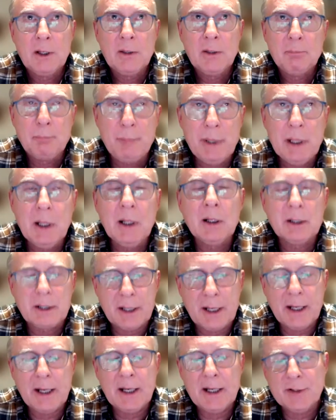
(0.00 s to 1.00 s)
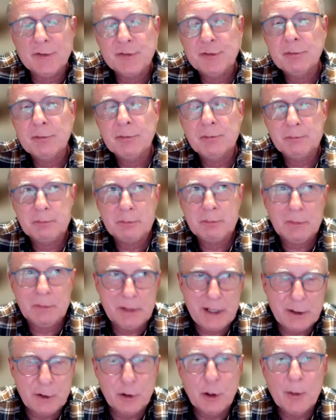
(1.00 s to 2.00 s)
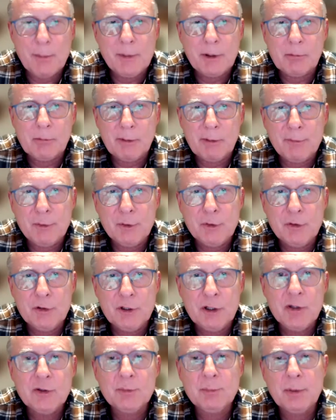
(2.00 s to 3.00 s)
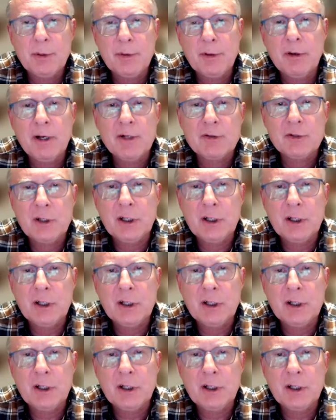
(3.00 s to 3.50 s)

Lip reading: billed as economic refugees, but they're actually